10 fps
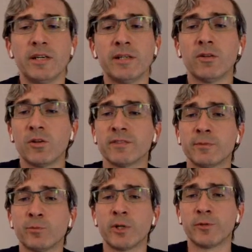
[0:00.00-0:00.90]
And launching
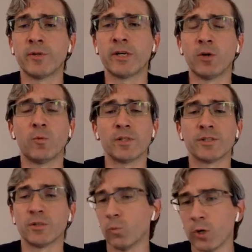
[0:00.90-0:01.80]
from Puerto Rico
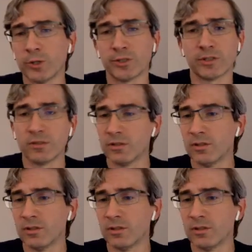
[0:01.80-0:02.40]
was the worst